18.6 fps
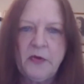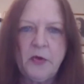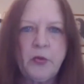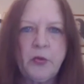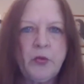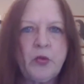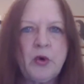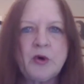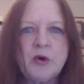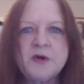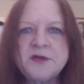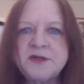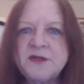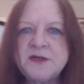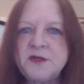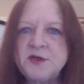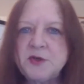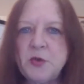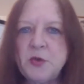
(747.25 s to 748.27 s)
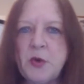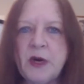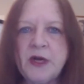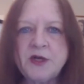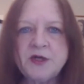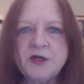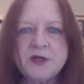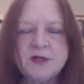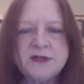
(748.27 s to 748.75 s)
even the worst
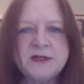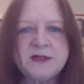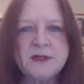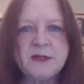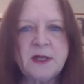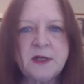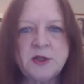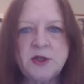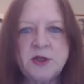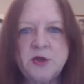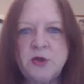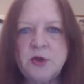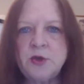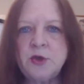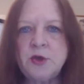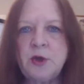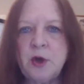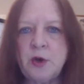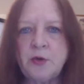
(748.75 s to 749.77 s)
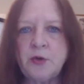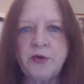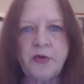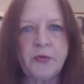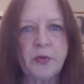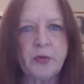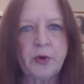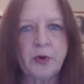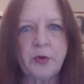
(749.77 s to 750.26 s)
situations that you can
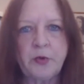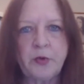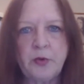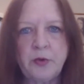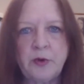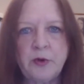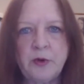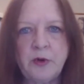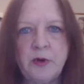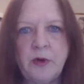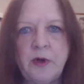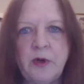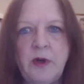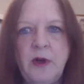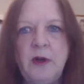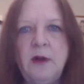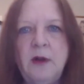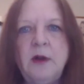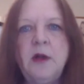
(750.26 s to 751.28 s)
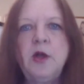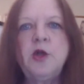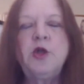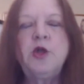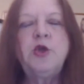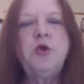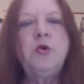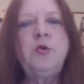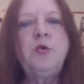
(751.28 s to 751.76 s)
go through,
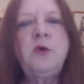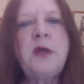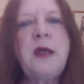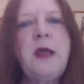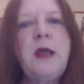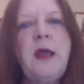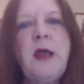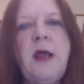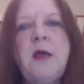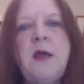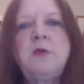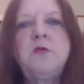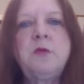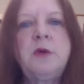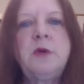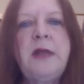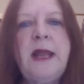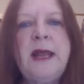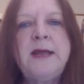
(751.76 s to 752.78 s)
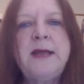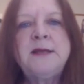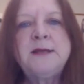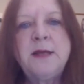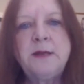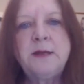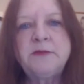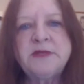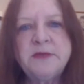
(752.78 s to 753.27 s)
you can
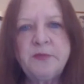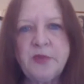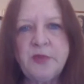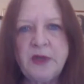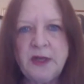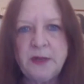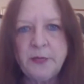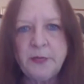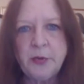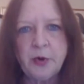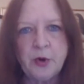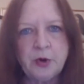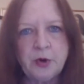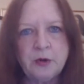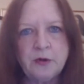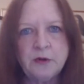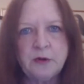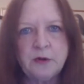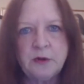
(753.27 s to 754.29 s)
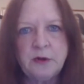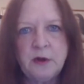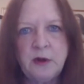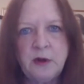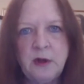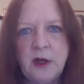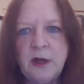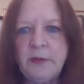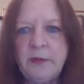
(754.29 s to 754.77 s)
relate them to people.
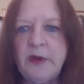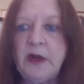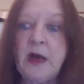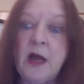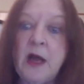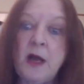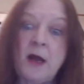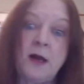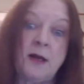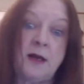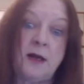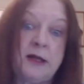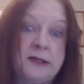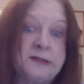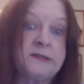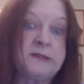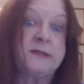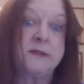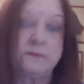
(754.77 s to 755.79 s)
I mean, I got